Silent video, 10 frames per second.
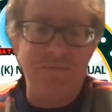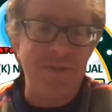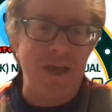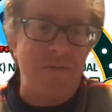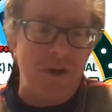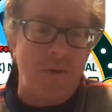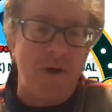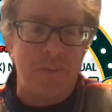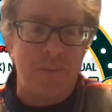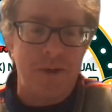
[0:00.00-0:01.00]
10 feet
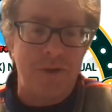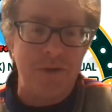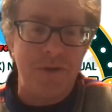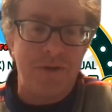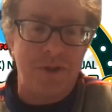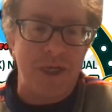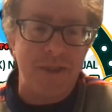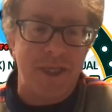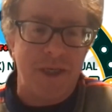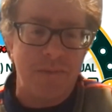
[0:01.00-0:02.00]
away from me are 2 Shea
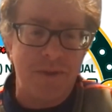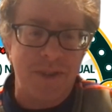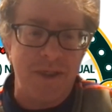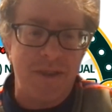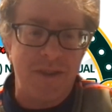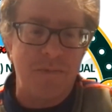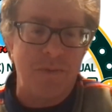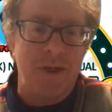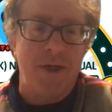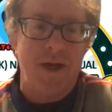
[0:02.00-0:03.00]
Stadium seats,
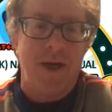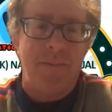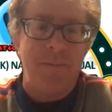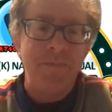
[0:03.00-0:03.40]
but I